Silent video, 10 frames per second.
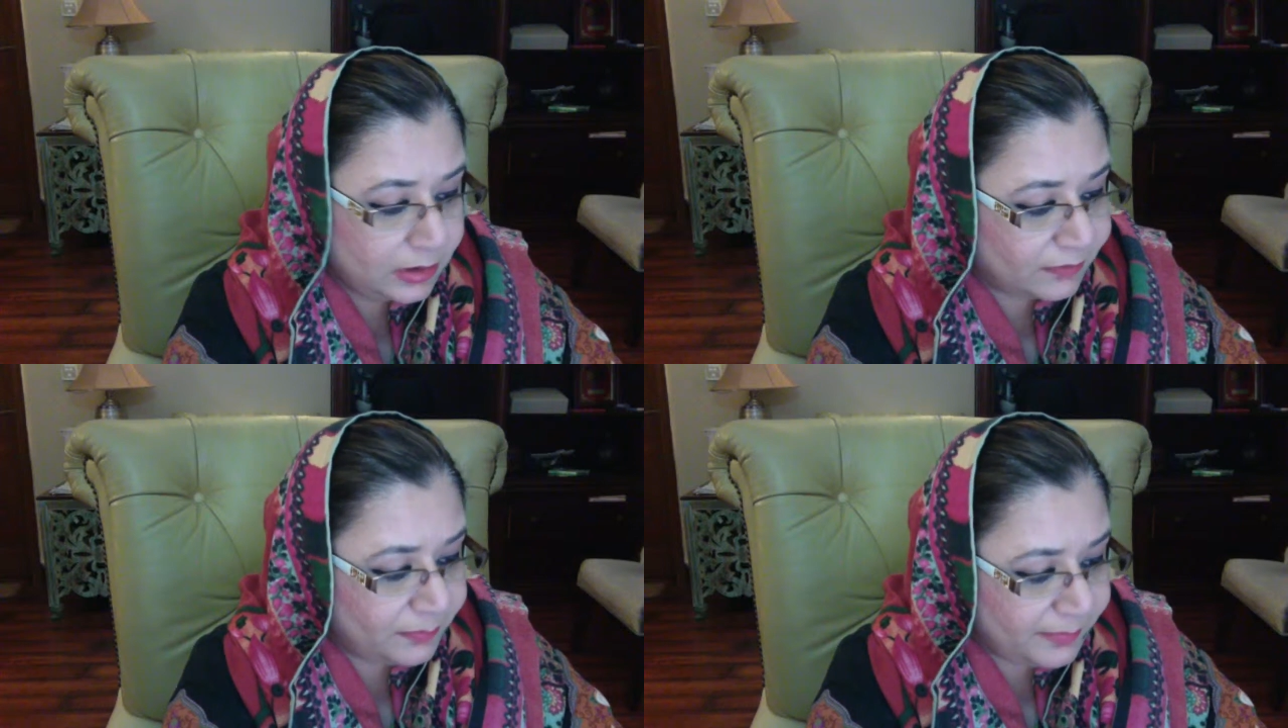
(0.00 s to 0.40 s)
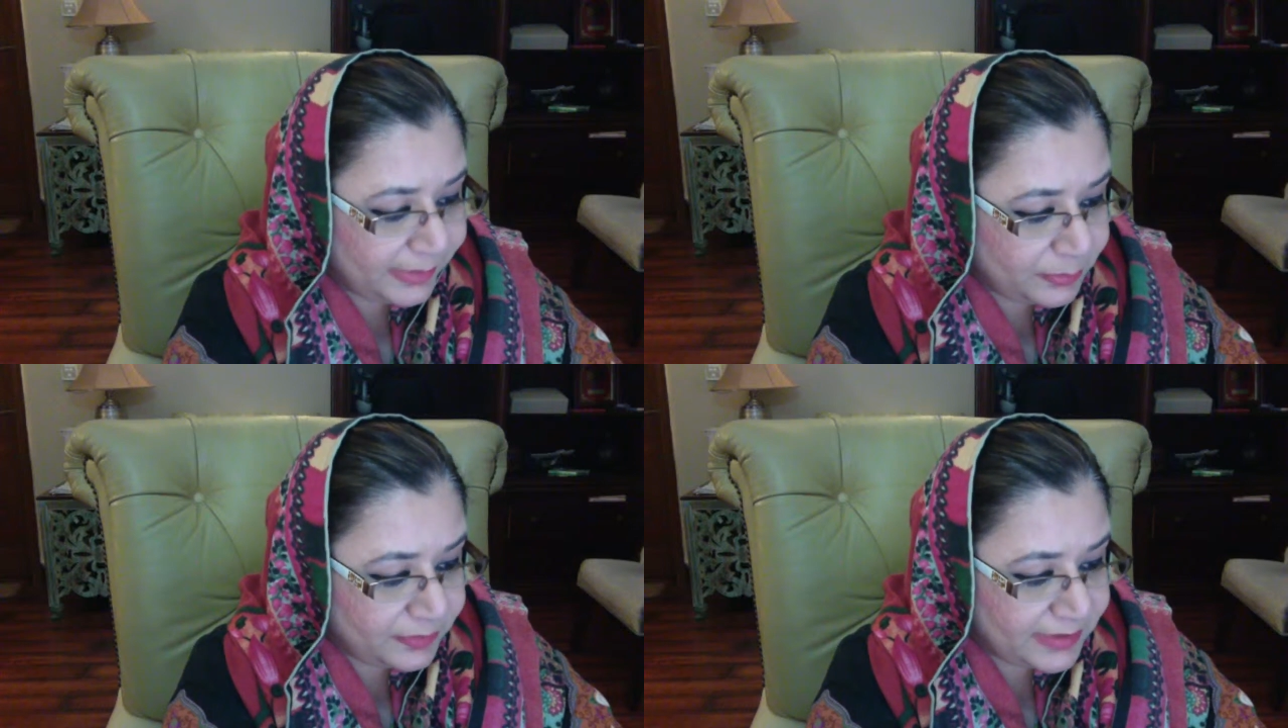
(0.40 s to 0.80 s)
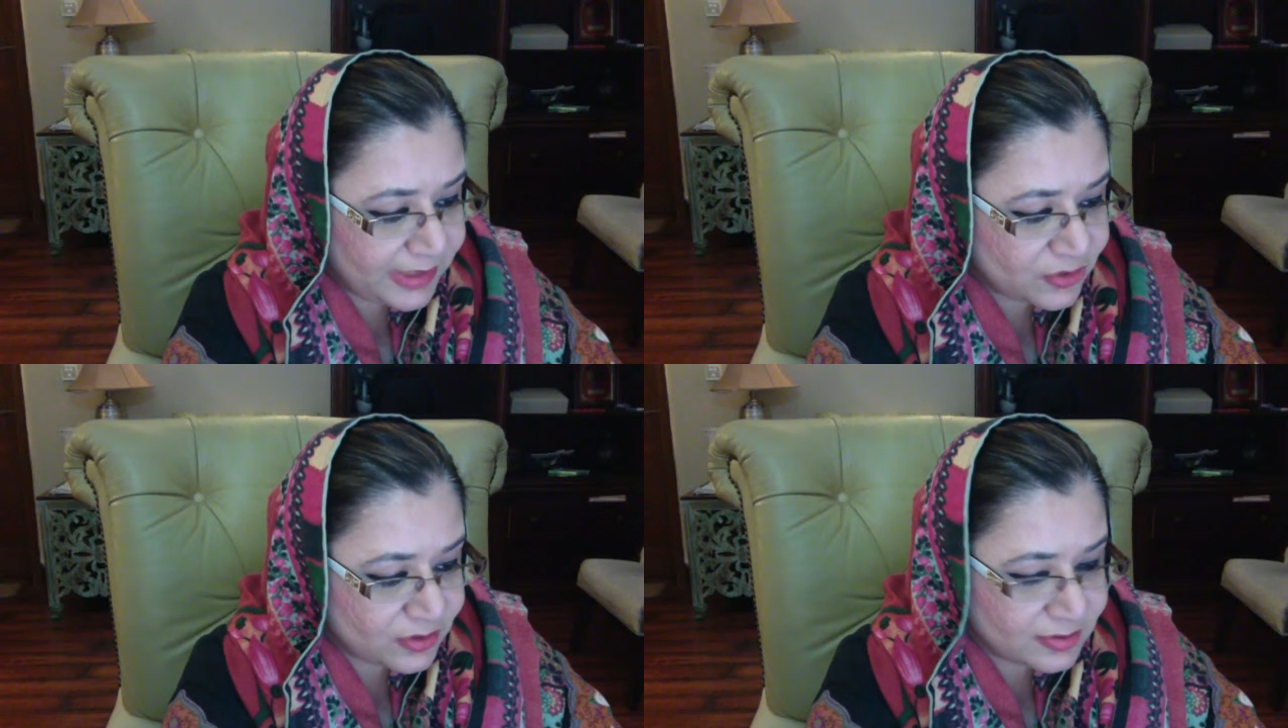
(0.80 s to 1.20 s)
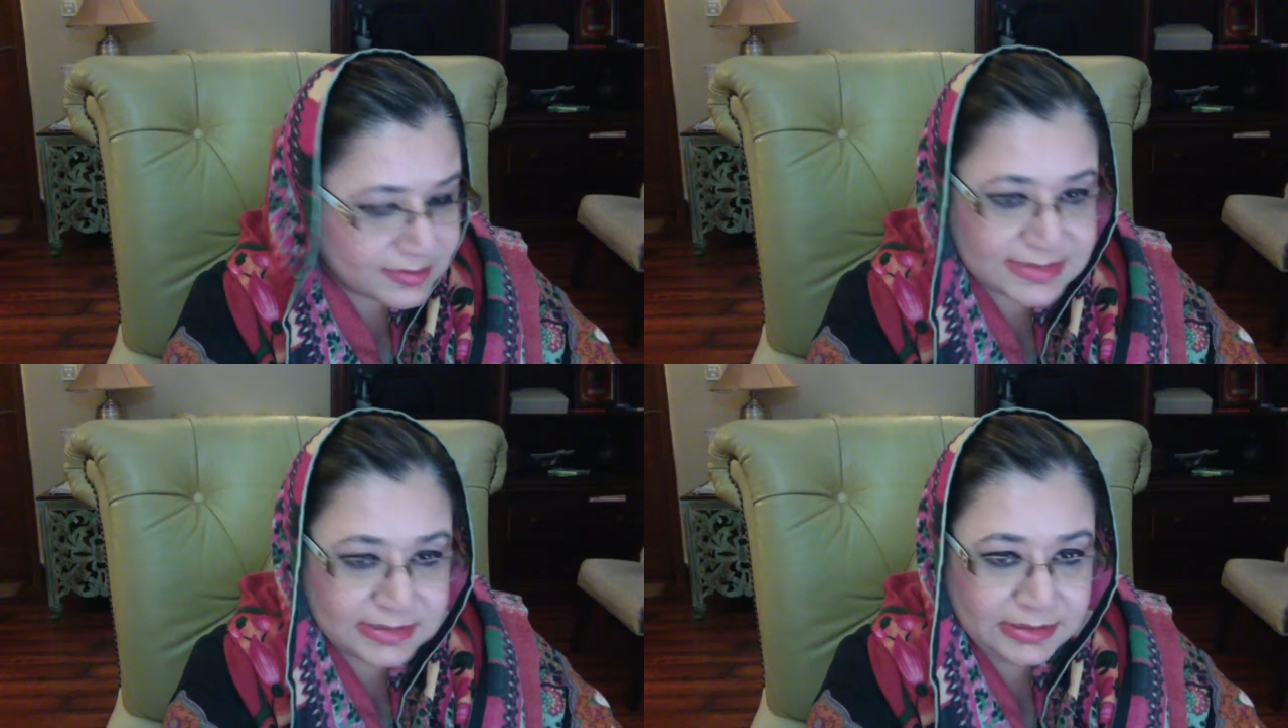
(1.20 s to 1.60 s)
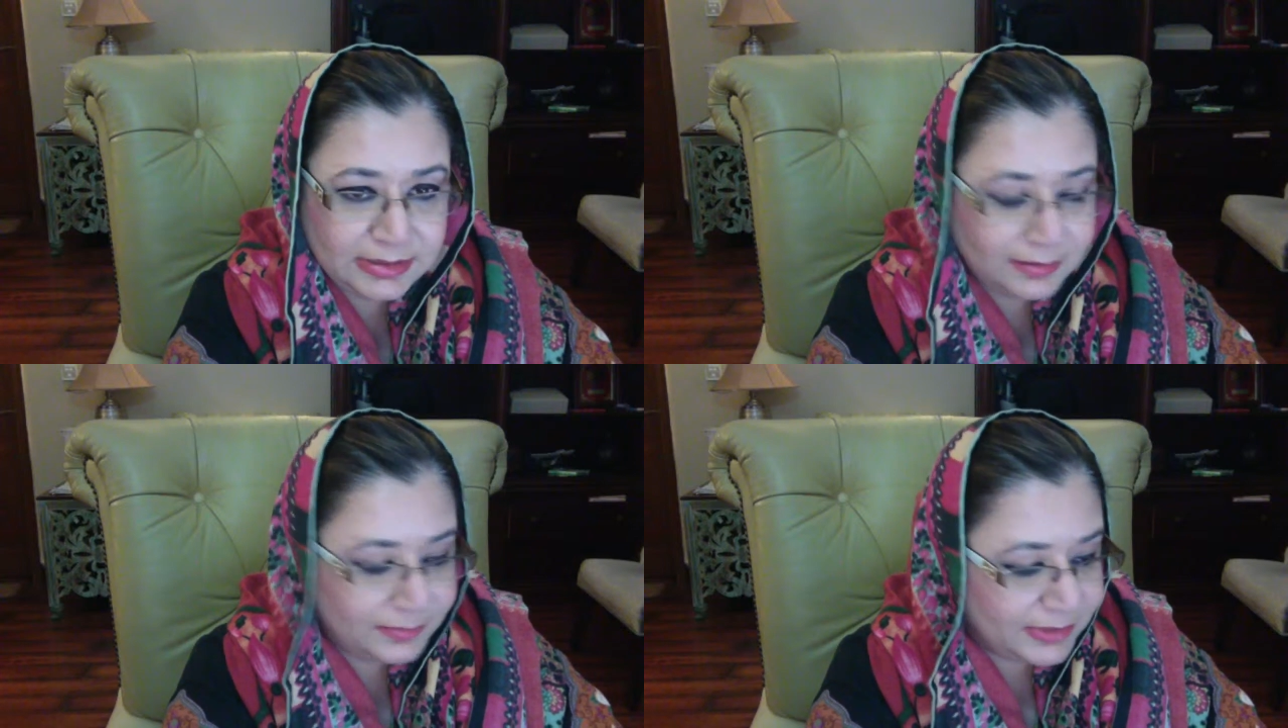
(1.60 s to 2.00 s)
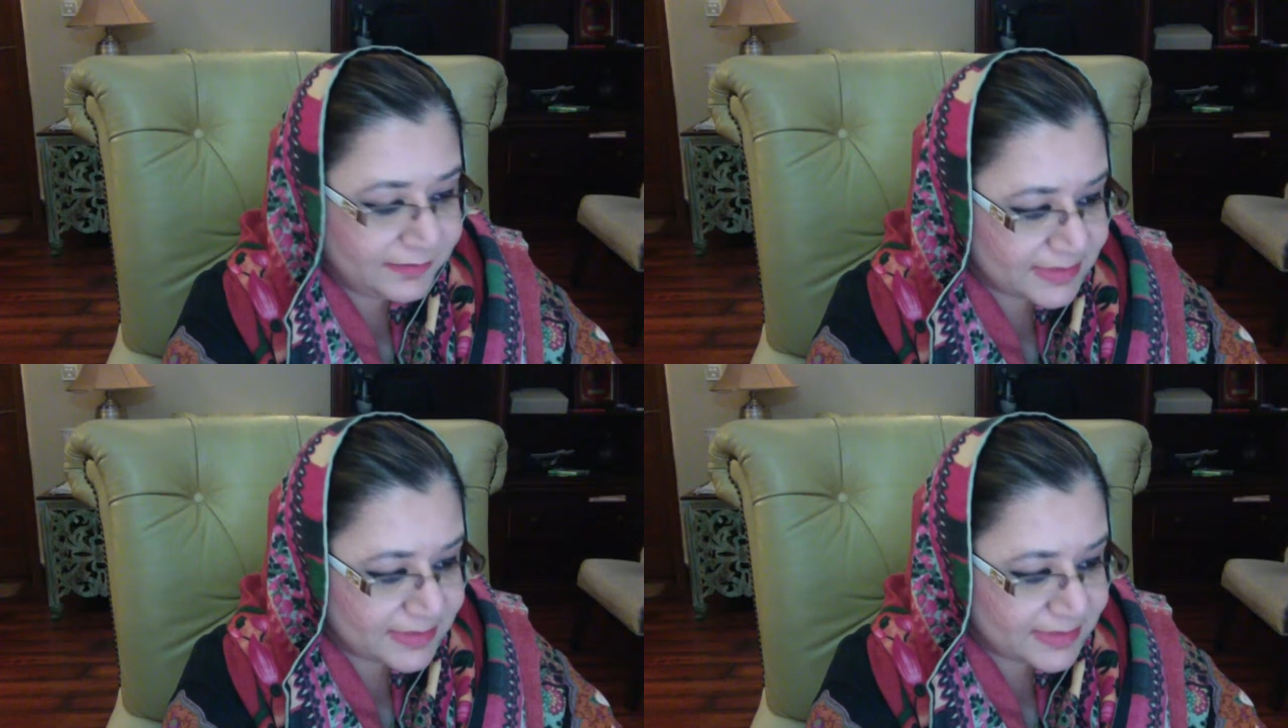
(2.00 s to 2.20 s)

of member nations by